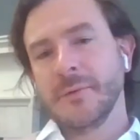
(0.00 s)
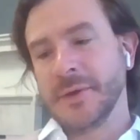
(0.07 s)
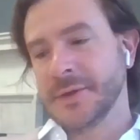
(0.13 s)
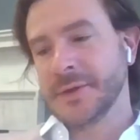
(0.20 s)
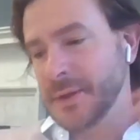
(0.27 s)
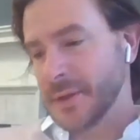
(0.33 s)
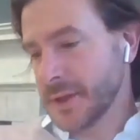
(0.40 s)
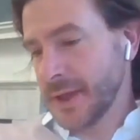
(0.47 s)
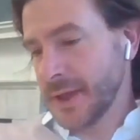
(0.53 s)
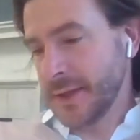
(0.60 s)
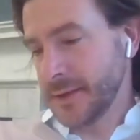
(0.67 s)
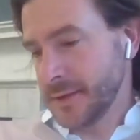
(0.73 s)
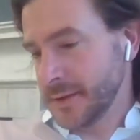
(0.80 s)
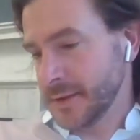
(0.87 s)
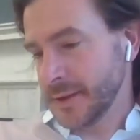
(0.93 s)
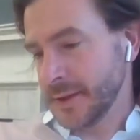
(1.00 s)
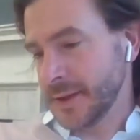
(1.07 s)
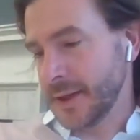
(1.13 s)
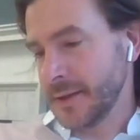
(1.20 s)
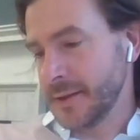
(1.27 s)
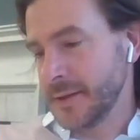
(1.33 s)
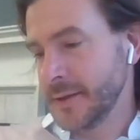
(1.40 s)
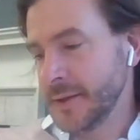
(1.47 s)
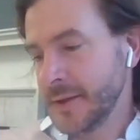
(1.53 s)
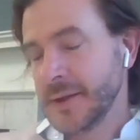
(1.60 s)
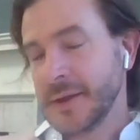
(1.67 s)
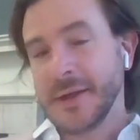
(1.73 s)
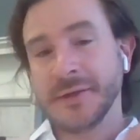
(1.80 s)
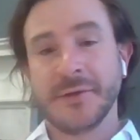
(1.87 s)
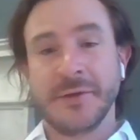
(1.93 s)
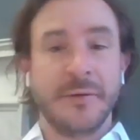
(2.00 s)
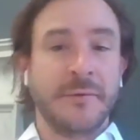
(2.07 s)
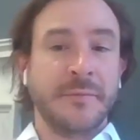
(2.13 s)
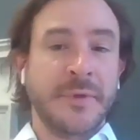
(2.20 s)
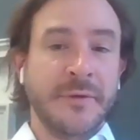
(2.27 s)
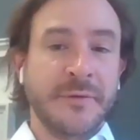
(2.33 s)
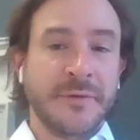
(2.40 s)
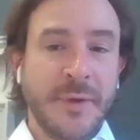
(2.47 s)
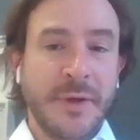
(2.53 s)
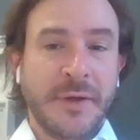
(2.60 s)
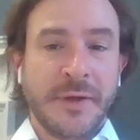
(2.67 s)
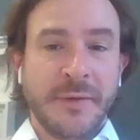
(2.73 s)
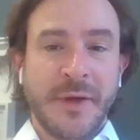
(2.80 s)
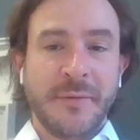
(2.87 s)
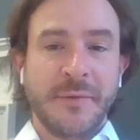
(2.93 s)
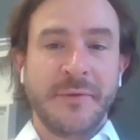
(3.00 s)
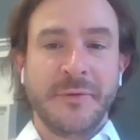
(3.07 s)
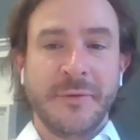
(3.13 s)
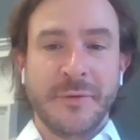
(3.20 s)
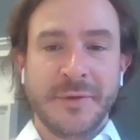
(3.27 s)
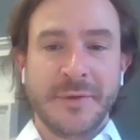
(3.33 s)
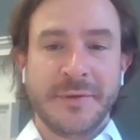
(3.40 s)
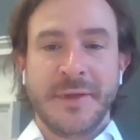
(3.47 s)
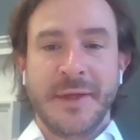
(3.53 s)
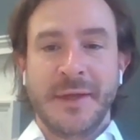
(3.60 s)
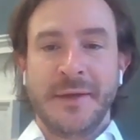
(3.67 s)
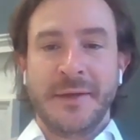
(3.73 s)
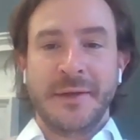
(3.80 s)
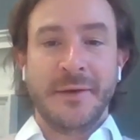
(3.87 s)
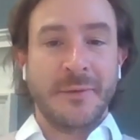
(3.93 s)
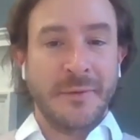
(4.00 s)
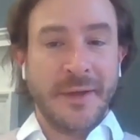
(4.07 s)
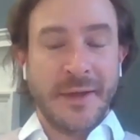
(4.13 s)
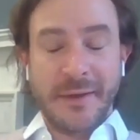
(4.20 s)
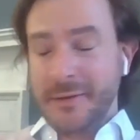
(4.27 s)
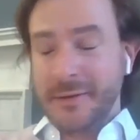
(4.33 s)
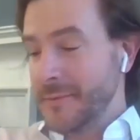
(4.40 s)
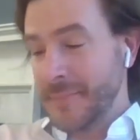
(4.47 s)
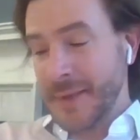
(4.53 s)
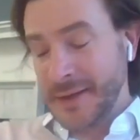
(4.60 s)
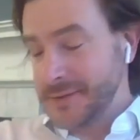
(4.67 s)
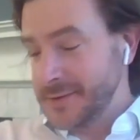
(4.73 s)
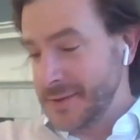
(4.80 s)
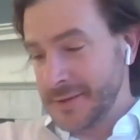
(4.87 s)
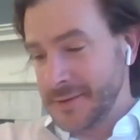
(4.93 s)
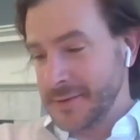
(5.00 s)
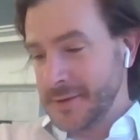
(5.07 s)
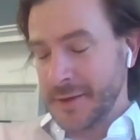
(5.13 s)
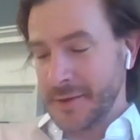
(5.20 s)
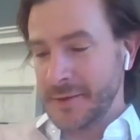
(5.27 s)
which can, as you and me have spoken about before, they're amazing.